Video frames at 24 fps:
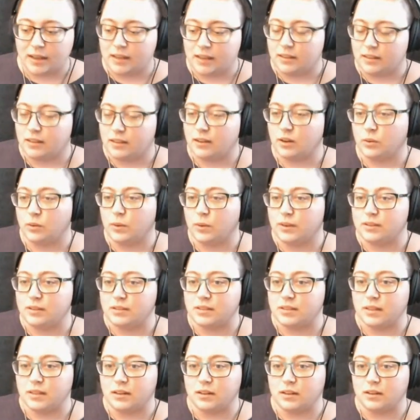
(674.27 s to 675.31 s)
there are ones
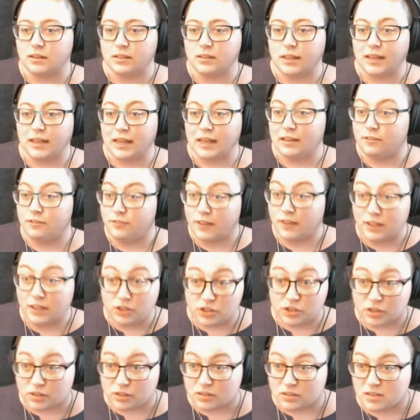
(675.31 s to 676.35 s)
that are like
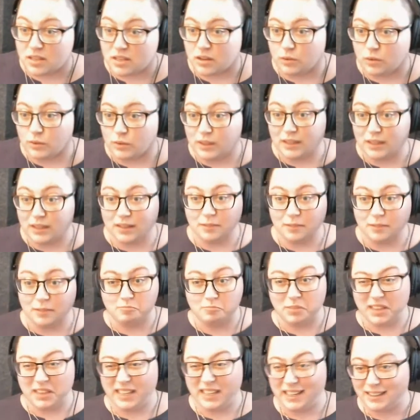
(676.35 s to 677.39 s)
adventures that are really
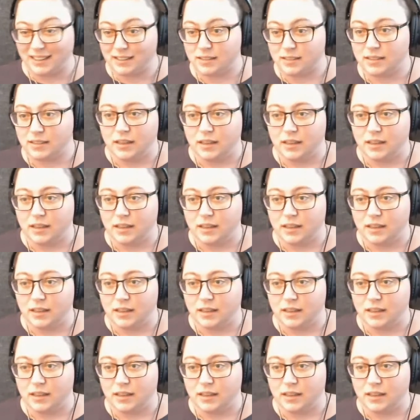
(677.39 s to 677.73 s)
complex.